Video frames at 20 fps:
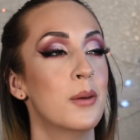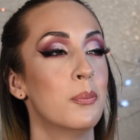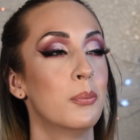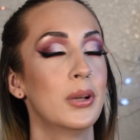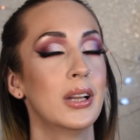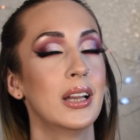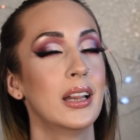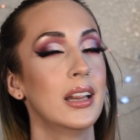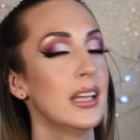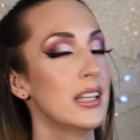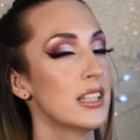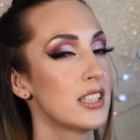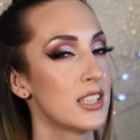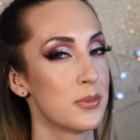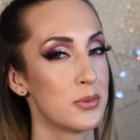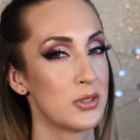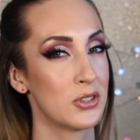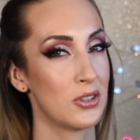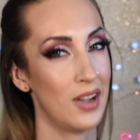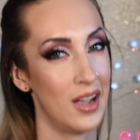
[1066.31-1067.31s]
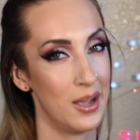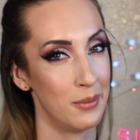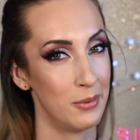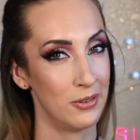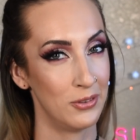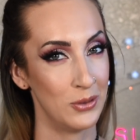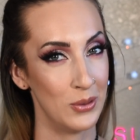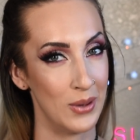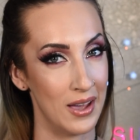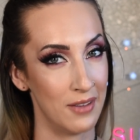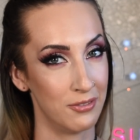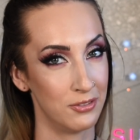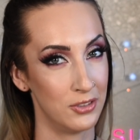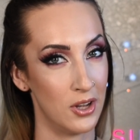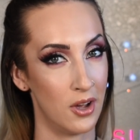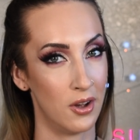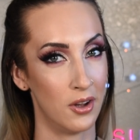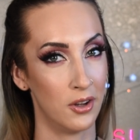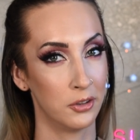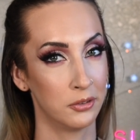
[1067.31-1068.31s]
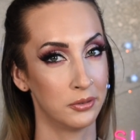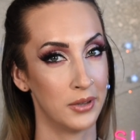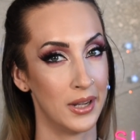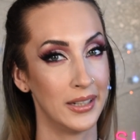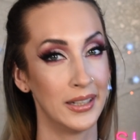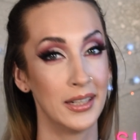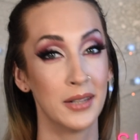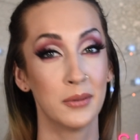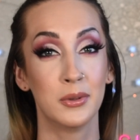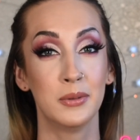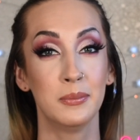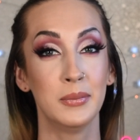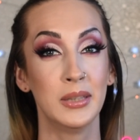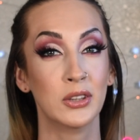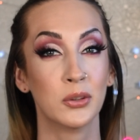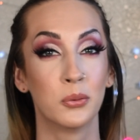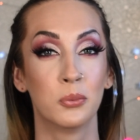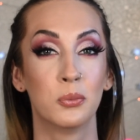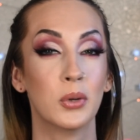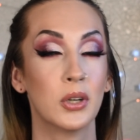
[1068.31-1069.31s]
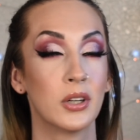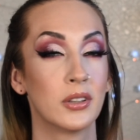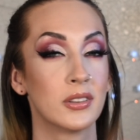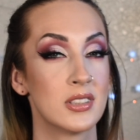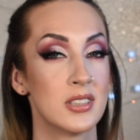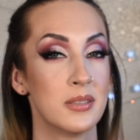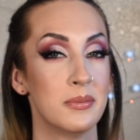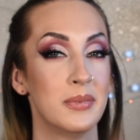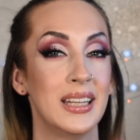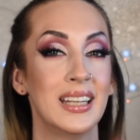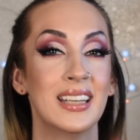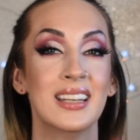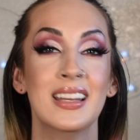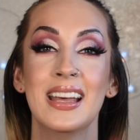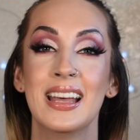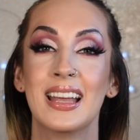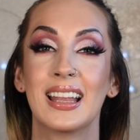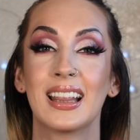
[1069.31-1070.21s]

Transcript: Please subscribe if you have not already. It would mean the world to me.